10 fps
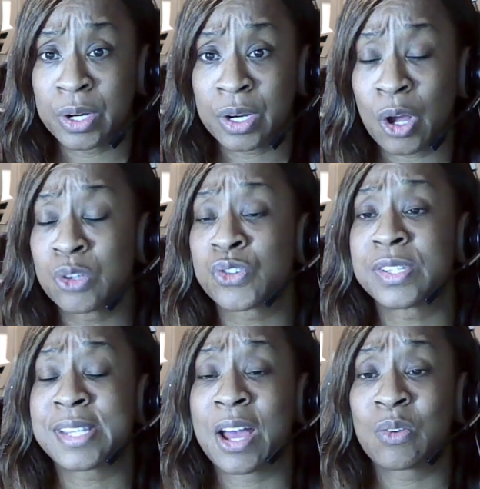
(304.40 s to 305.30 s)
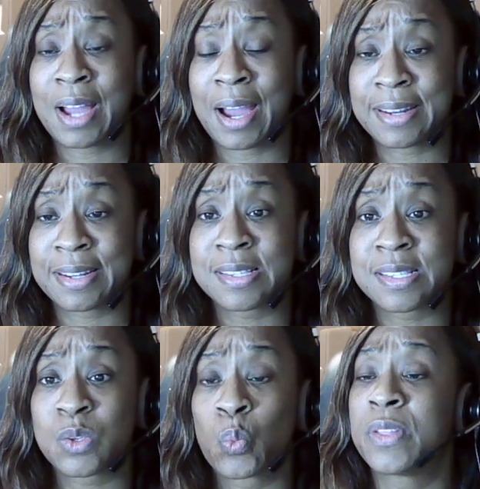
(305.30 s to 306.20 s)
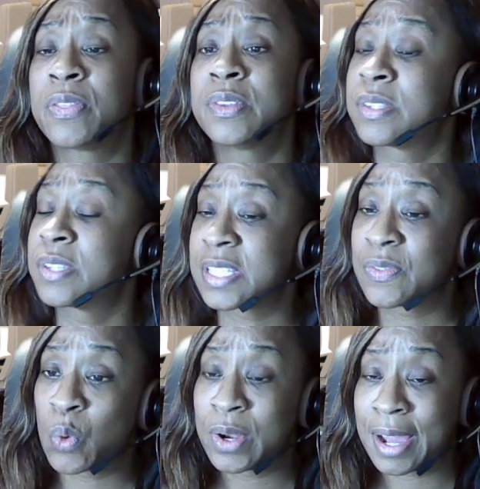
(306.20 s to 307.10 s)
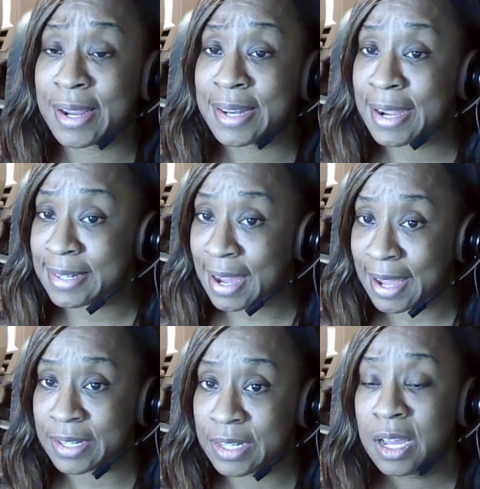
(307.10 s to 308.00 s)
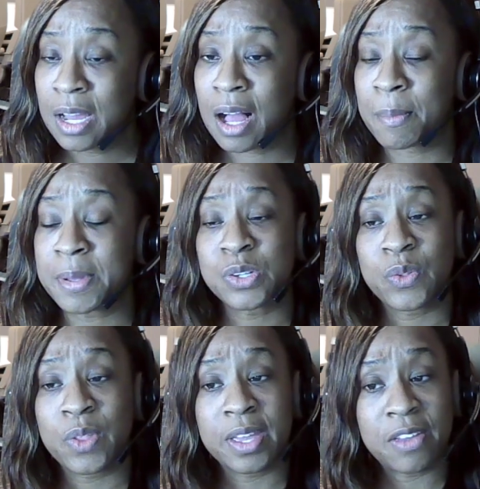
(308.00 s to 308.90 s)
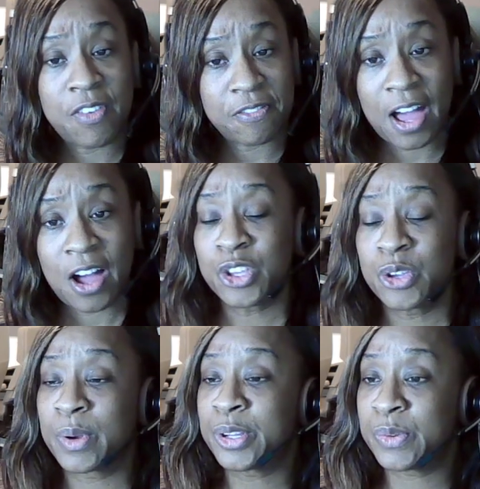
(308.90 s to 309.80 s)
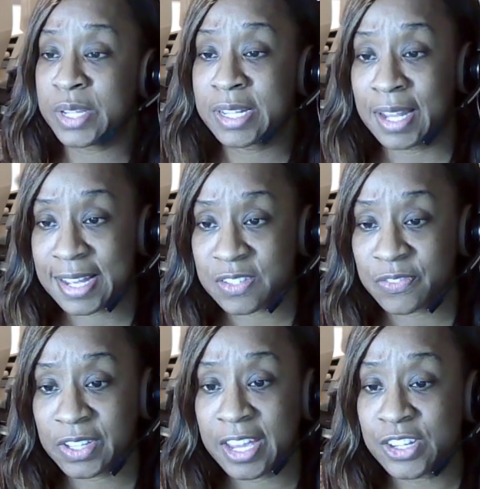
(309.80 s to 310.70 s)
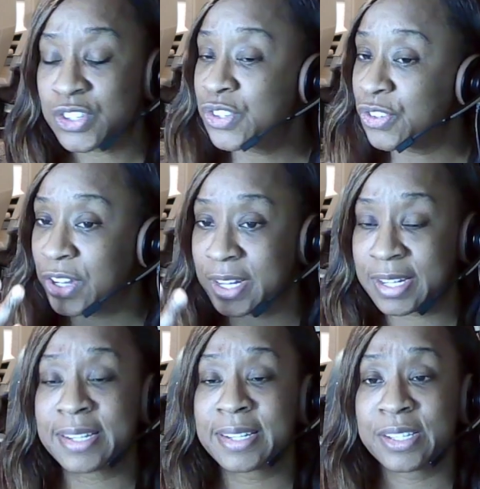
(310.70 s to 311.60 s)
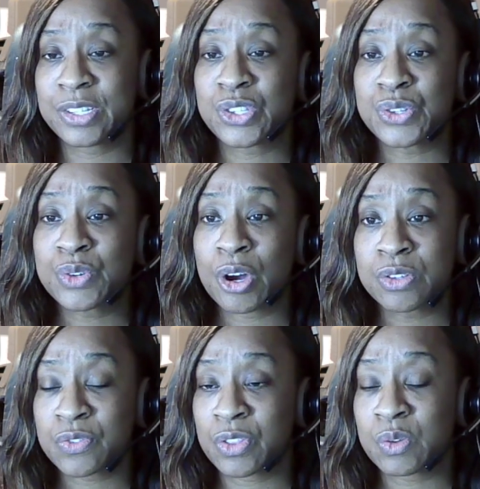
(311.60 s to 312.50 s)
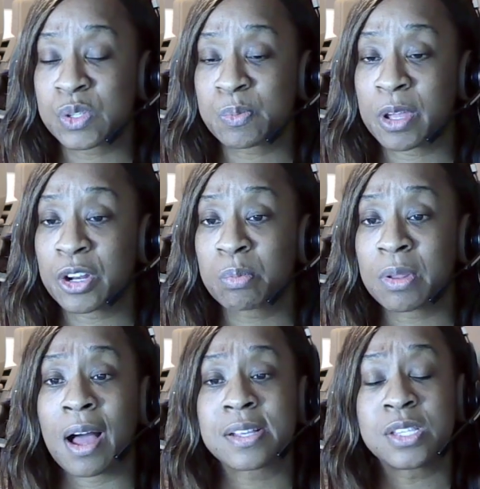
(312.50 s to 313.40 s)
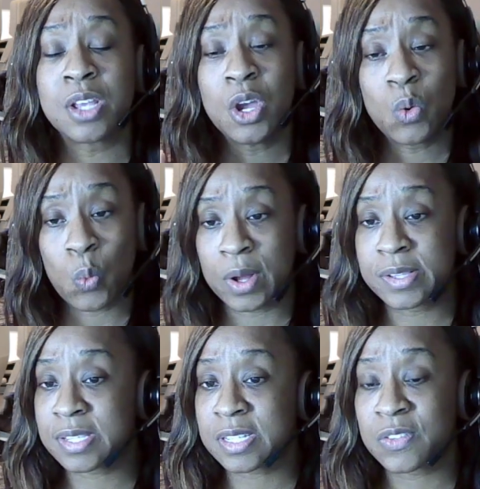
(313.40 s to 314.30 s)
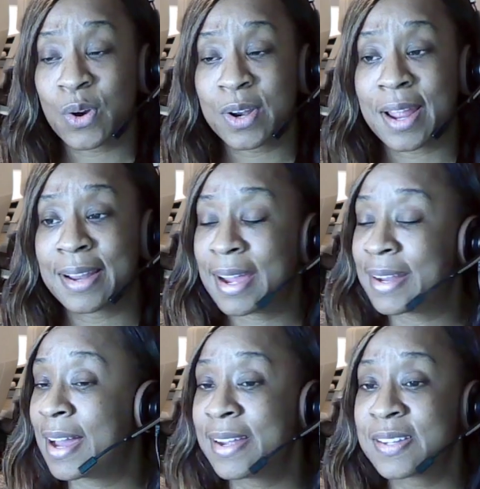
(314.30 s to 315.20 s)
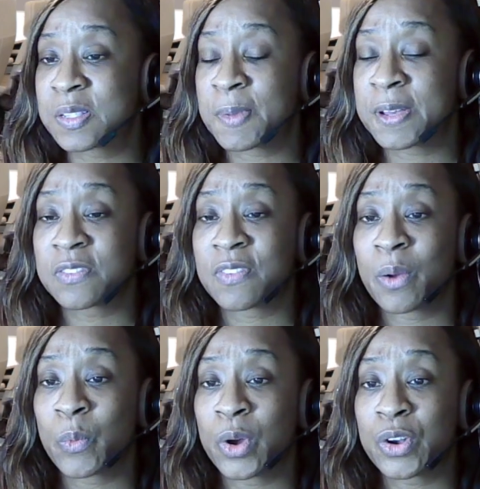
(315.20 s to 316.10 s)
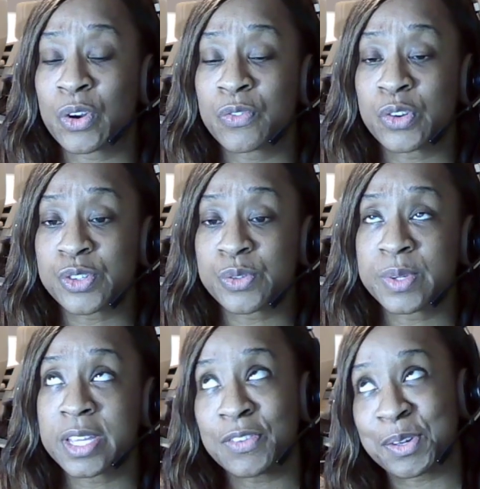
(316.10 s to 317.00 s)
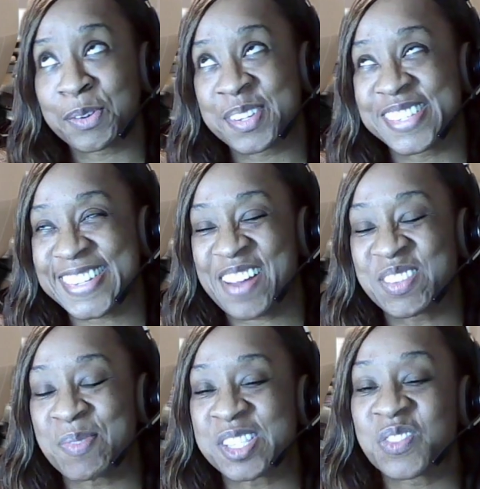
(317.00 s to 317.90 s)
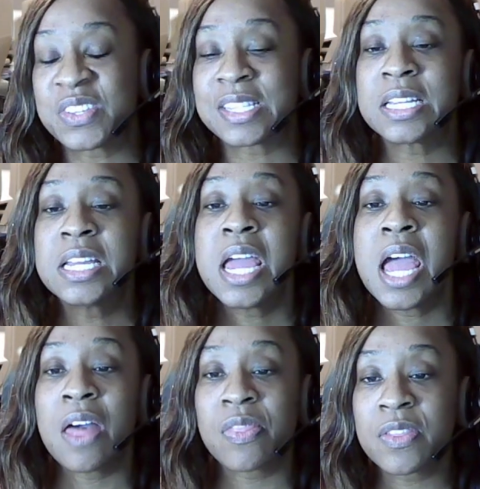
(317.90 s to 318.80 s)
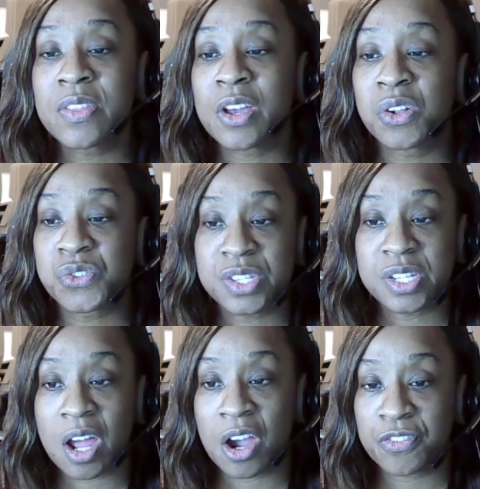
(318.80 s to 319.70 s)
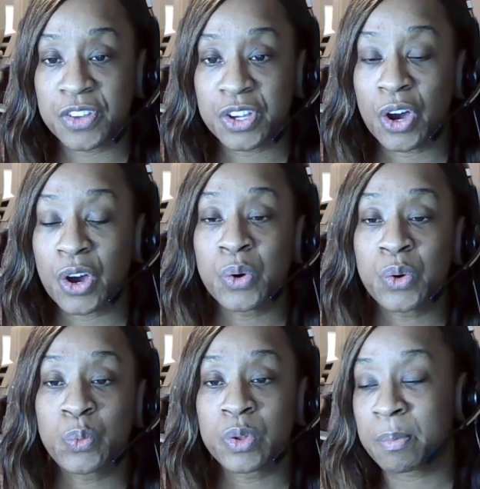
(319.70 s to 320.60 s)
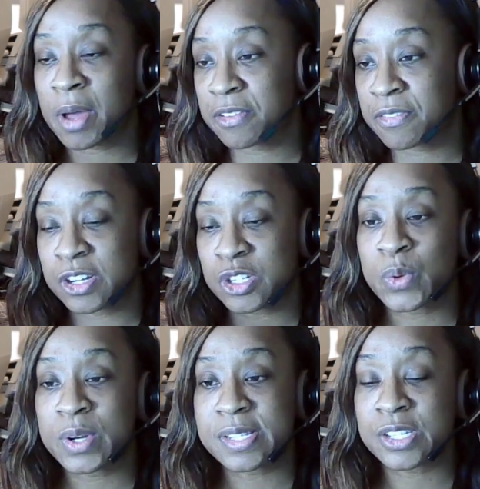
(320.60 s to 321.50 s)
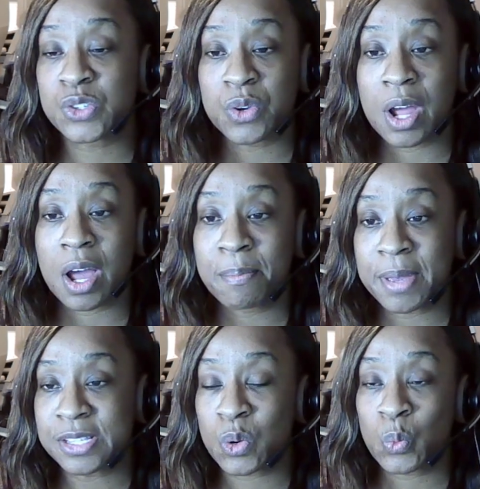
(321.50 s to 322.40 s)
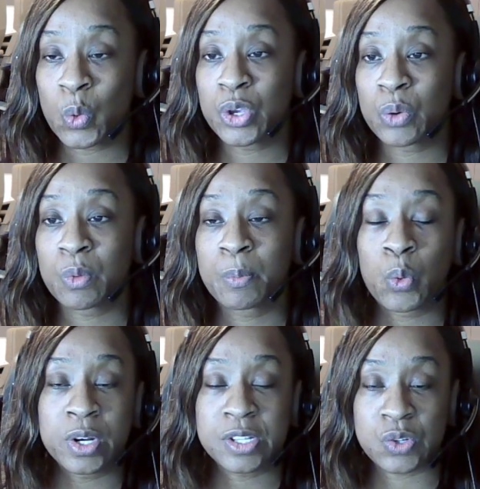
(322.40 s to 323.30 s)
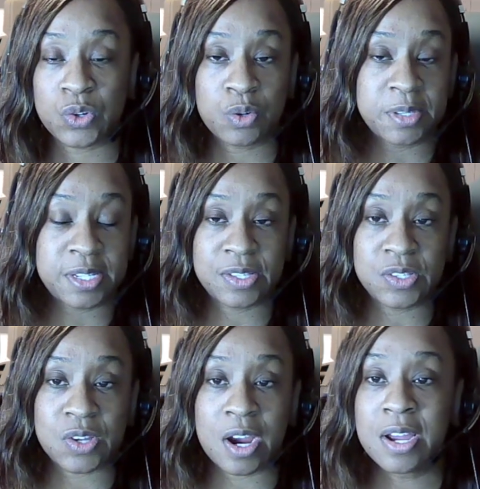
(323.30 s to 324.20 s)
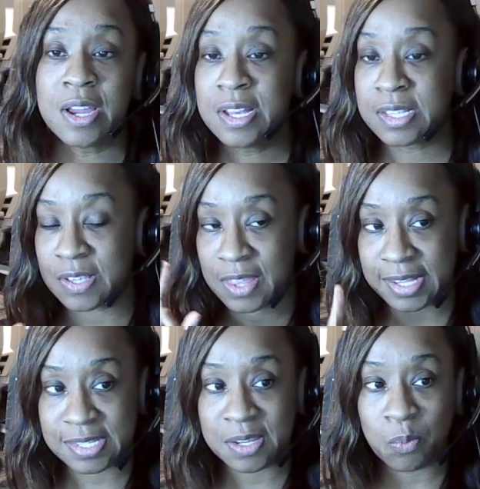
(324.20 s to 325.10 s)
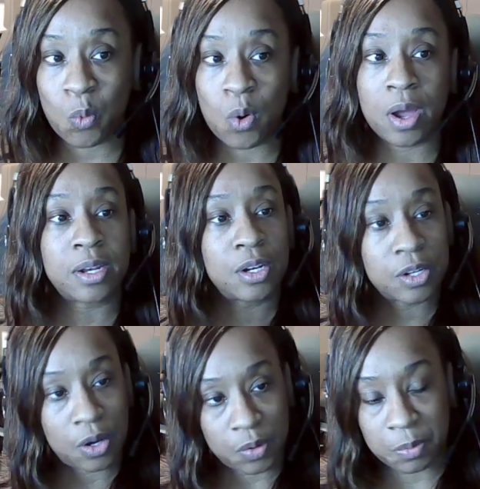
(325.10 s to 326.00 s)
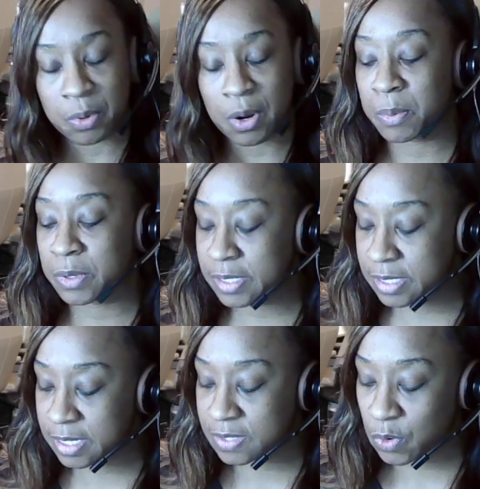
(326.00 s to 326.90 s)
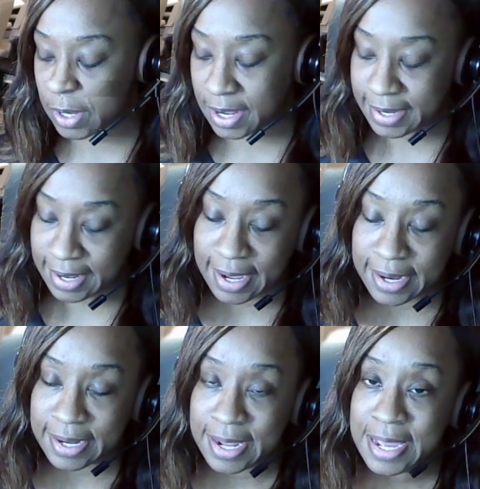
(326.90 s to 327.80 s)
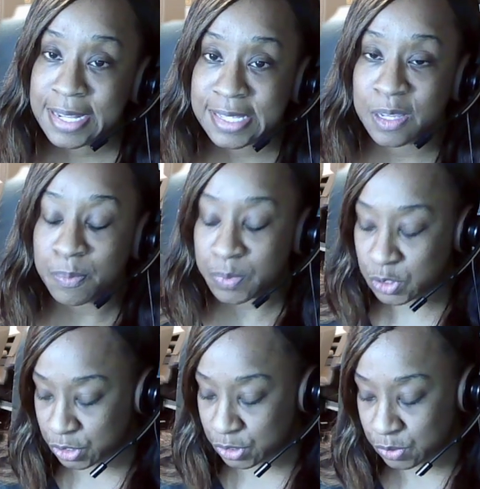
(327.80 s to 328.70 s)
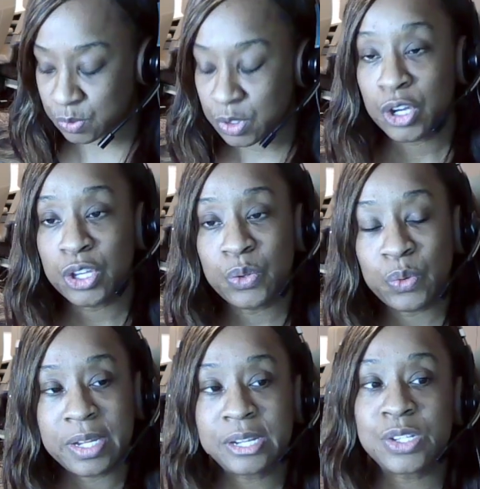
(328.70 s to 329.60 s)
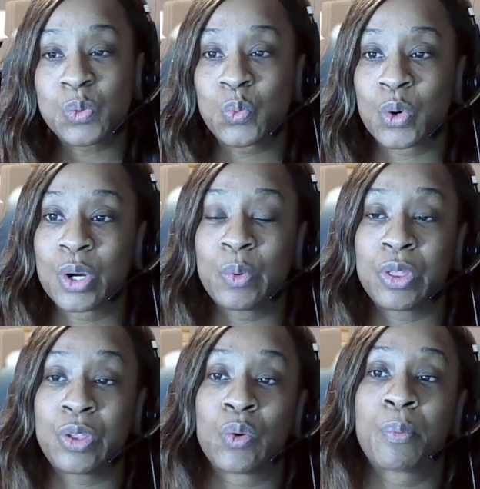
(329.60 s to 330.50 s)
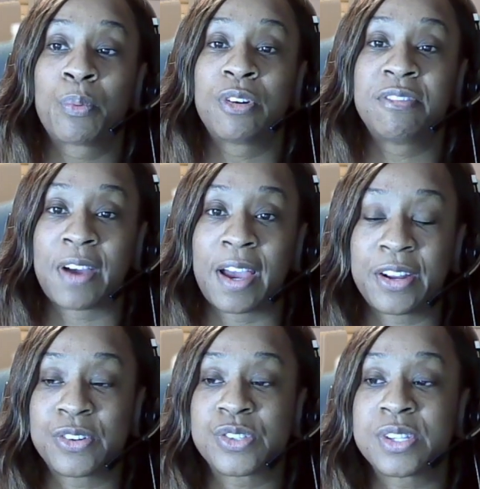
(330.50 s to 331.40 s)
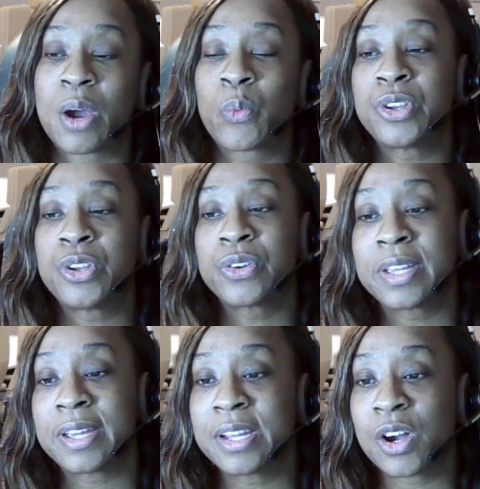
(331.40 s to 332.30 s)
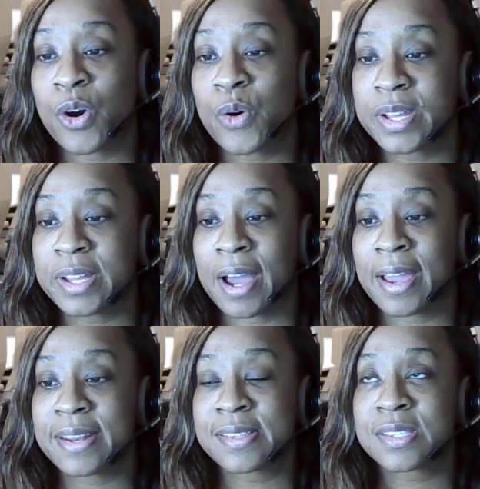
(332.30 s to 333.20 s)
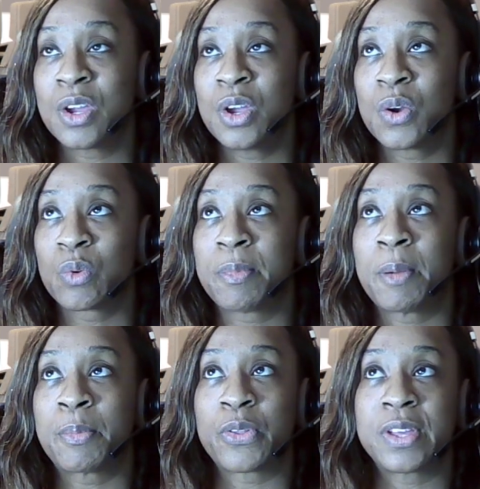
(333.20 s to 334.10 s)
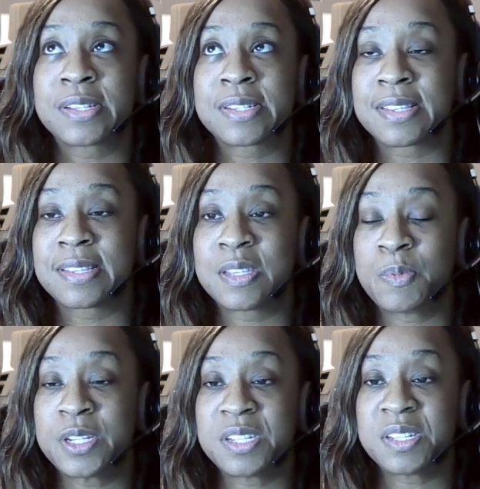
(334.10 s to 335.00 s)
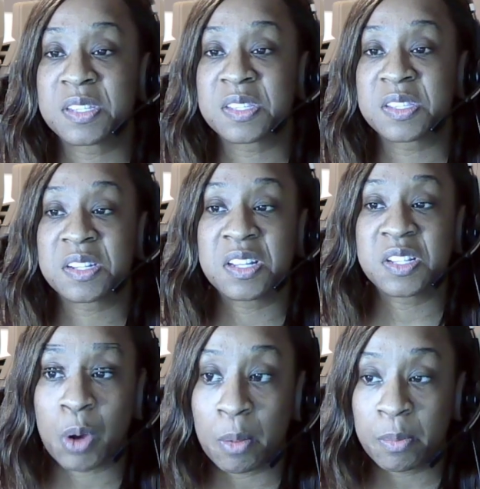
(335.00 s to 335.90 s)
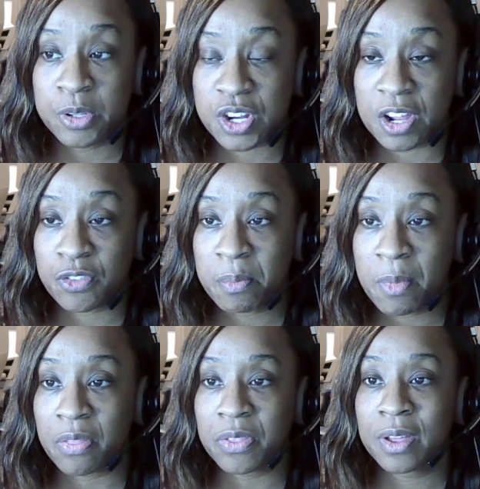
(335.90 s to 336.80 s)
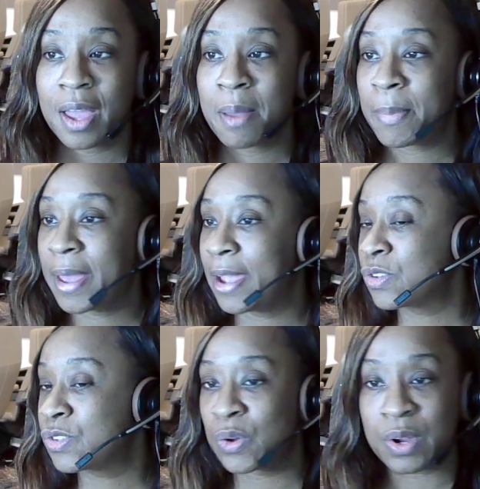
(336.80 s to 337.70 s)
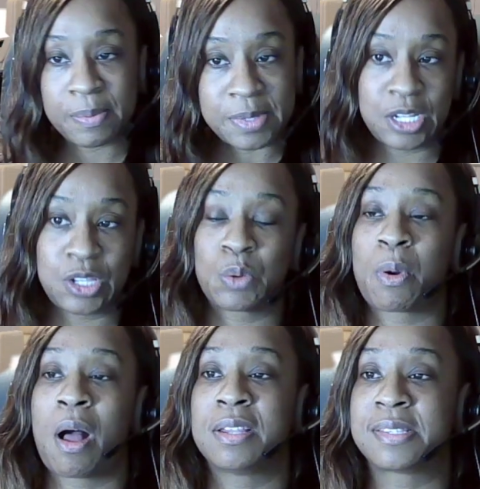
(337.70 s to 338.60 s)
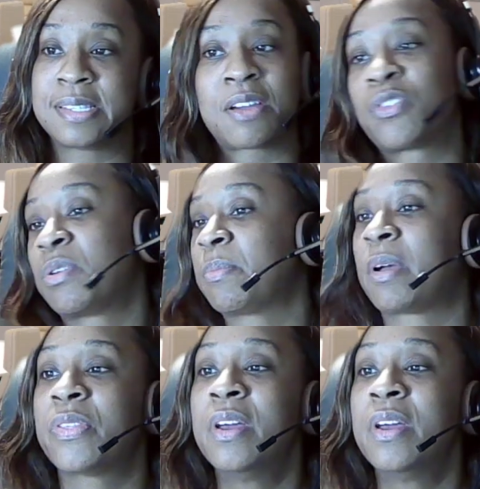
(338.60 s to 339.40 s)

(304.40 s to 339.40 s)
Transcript: ultrasound guidance with the 64999. Until they give it value and unique classification, you're going to need at least 2 codes for those planar blocks. One 64999 to specify what nerve you're doing, even though it doesn't have specificity, and then the ultrasonography code with the modifier 26 or not based on what your reporting circumstances are. So that's tip 1, code it properly, 64999. Tip 2, you need to work with your providers. Now, when you're getting coding guidance, remember things like the CPT assistant, it's published every month. Payers don't update their policies every month.